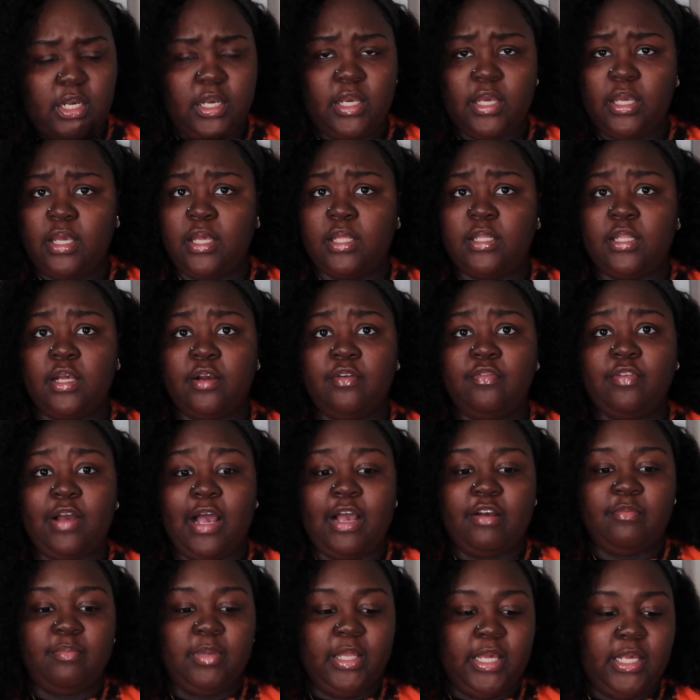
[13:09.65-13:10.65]
good they're
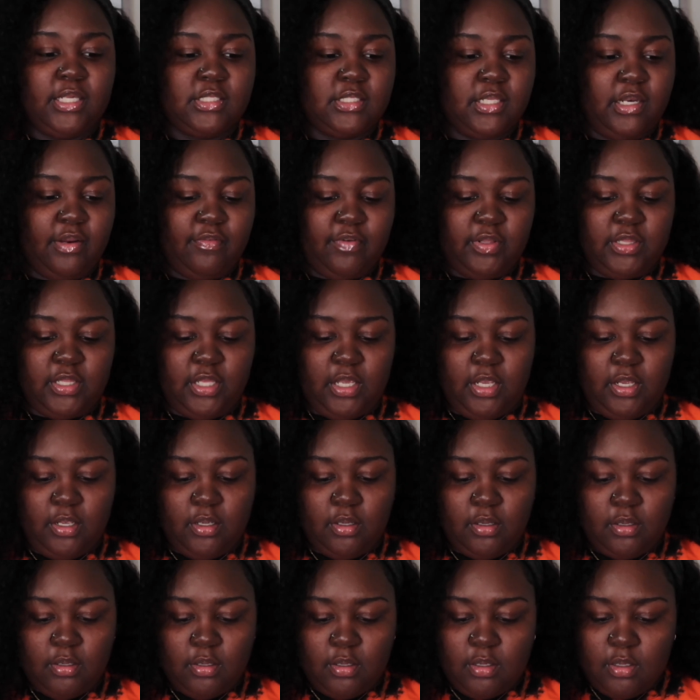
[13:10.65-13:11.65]
five blades and everything